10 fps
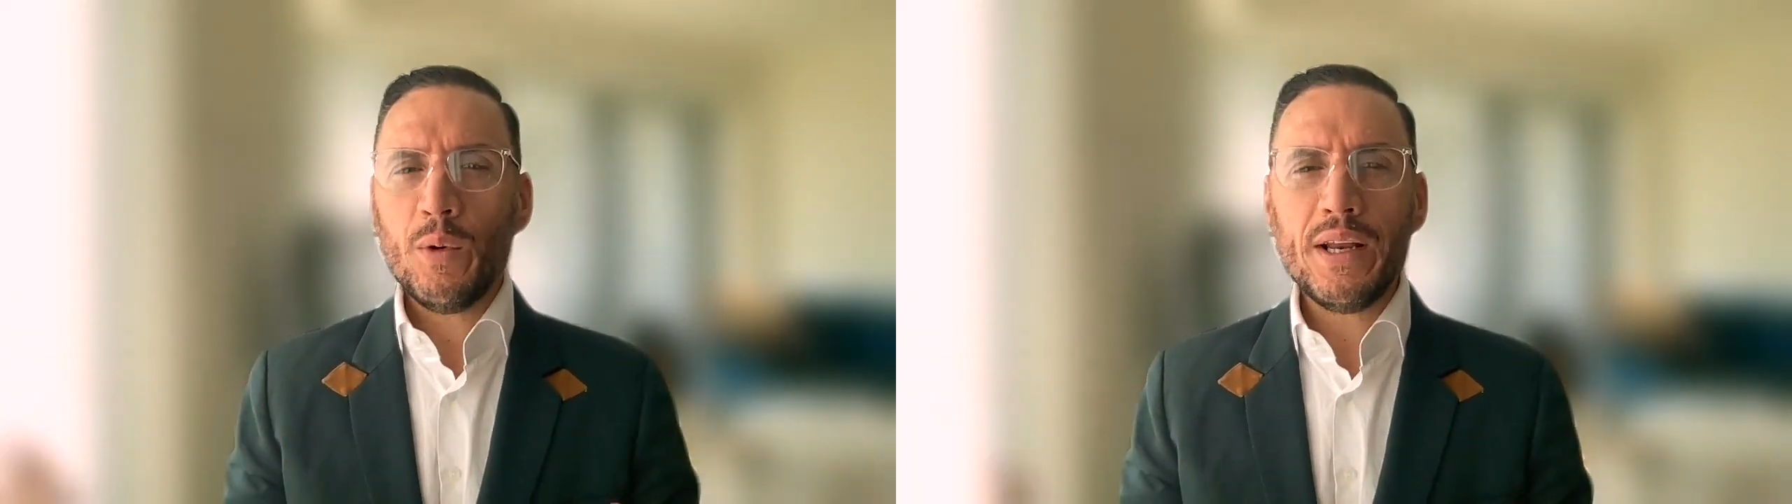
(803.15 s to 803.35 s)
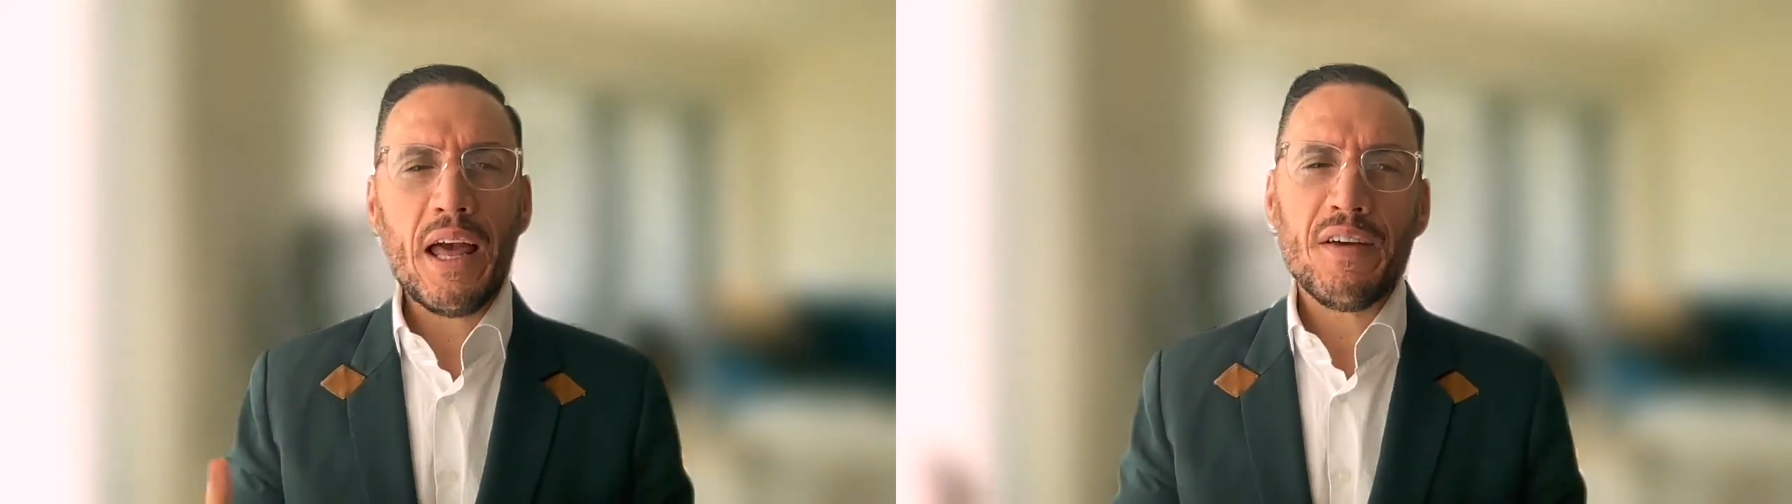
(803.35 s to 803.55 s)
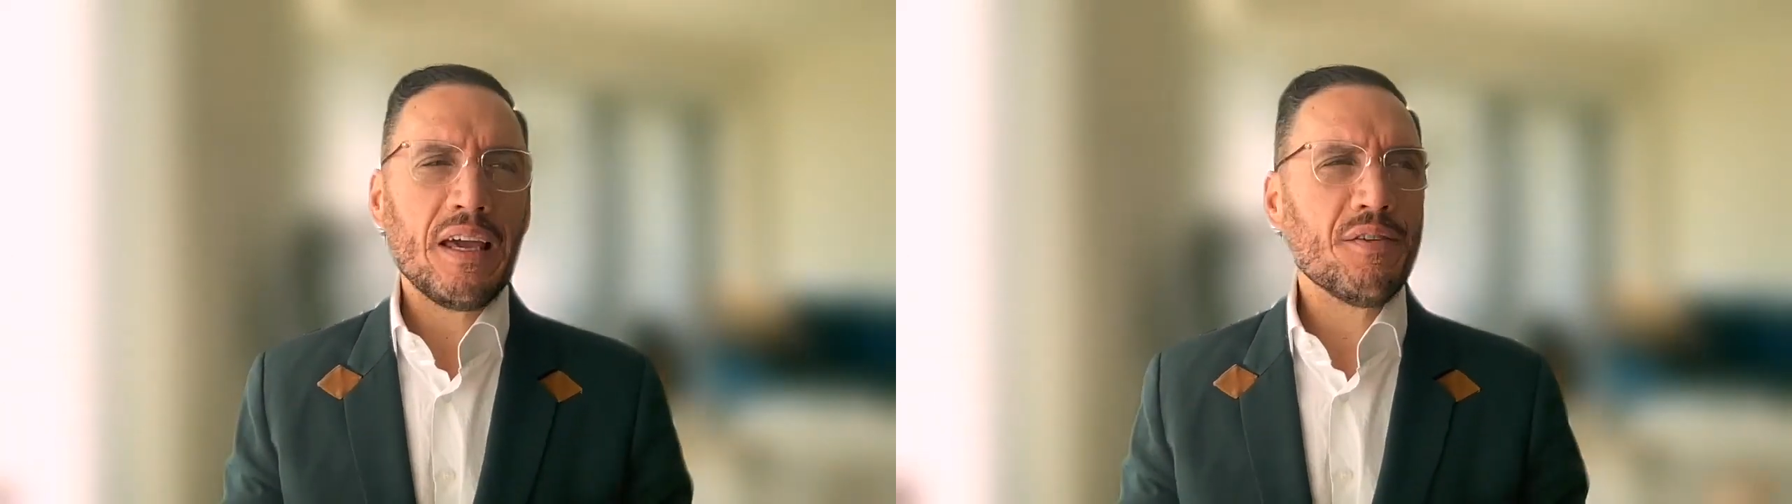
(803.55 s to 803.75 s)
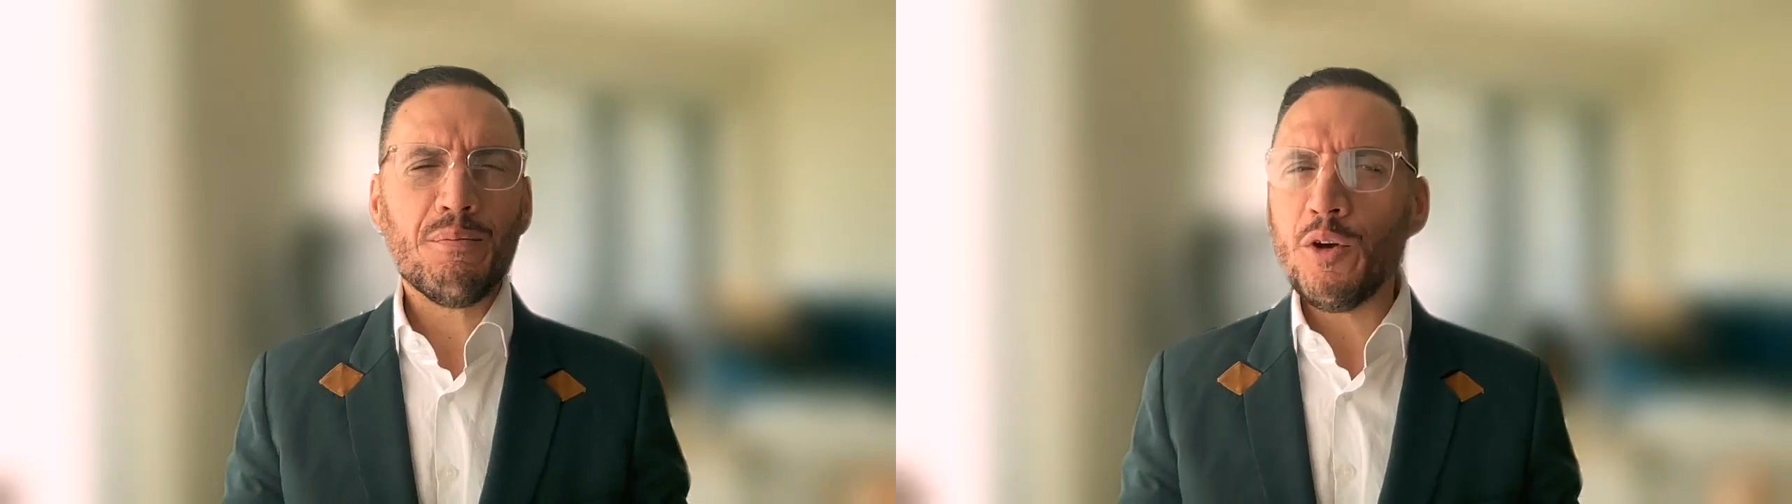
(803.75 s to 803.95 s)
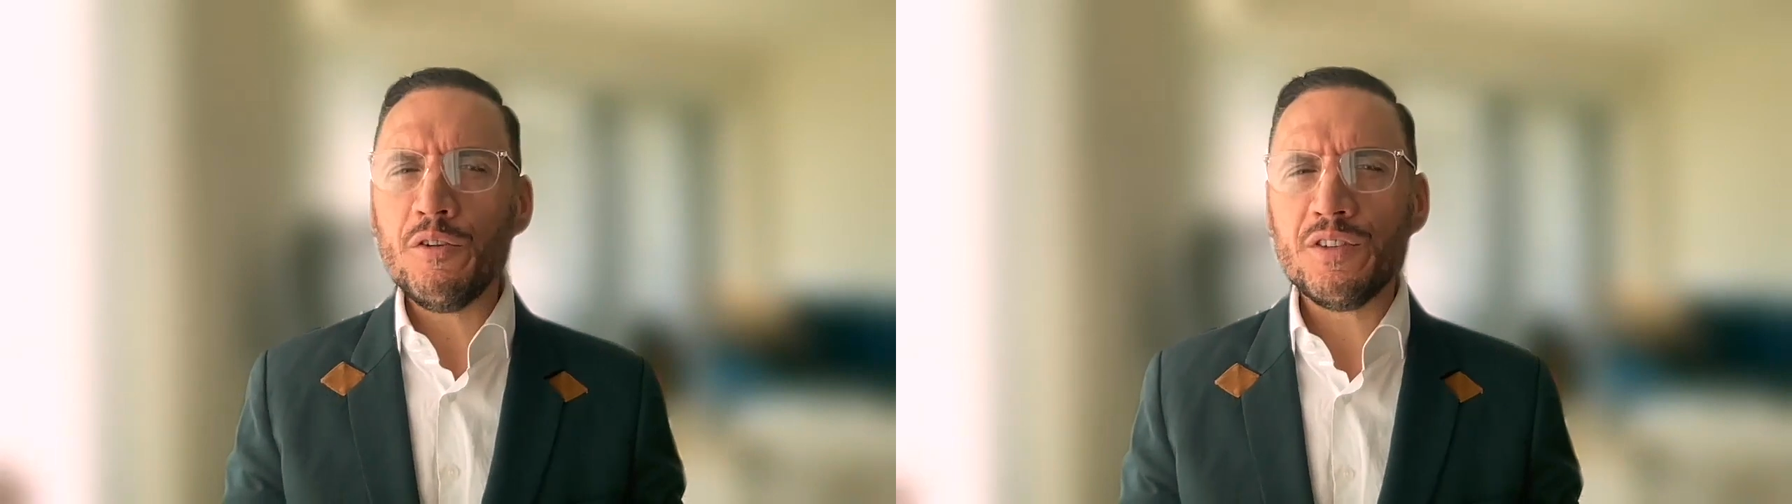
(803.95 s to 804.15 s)
We never
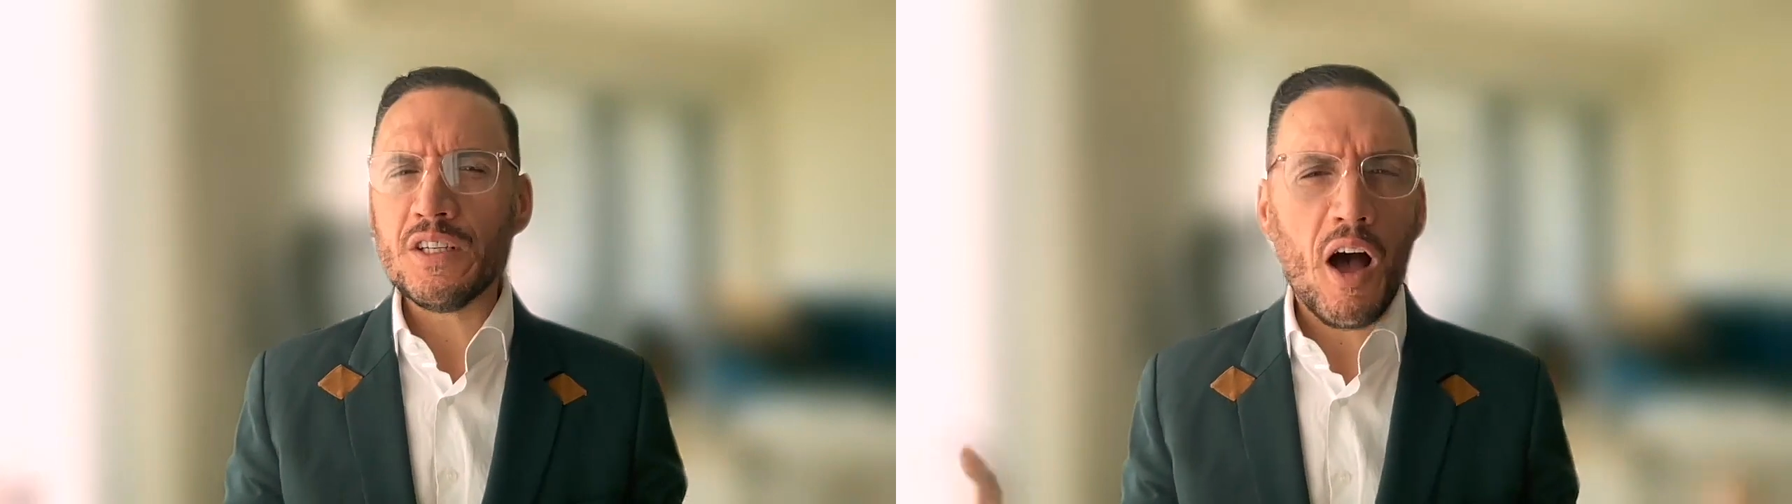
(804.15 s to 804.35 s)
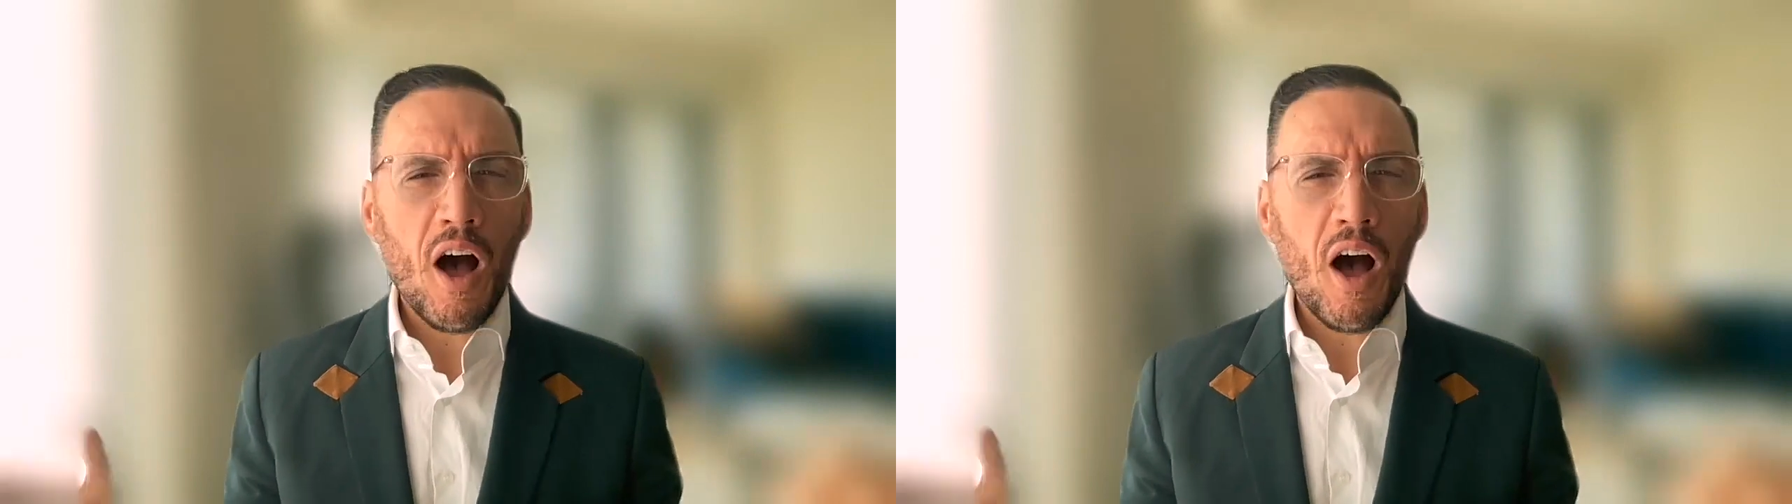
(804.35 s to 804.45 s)
even moved into